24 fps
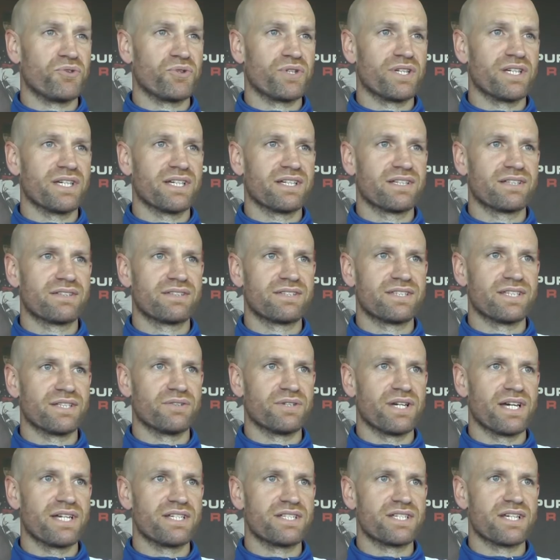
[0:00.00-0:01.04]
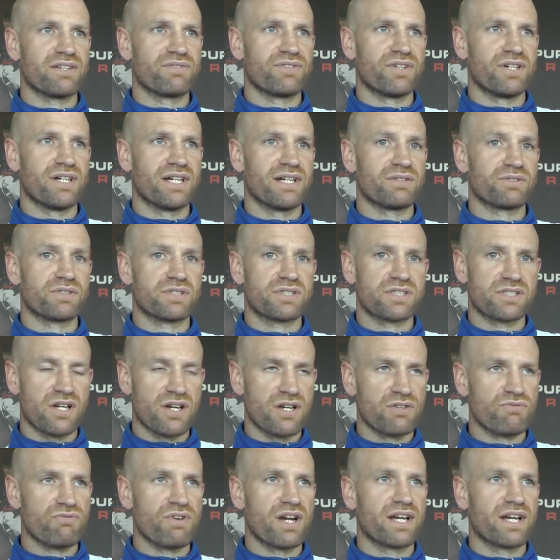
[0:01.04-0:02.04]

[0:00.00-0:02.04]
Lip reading: 4-year deal at AGF Our House, starting